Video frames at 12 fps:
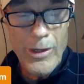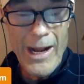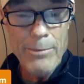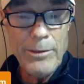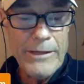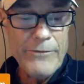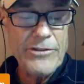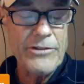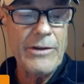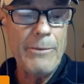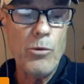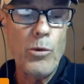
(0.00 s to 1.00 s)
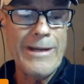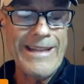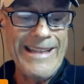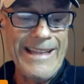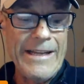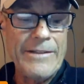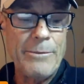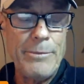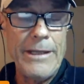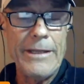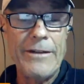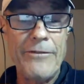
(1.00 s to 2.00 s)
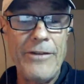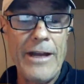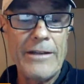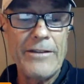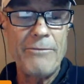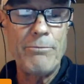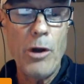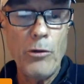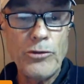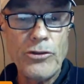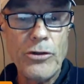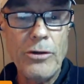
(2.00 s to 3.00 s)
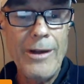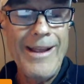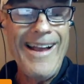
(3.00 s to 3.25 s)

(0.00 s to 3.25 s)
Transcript: I believe is the number one key to being an effective poacher.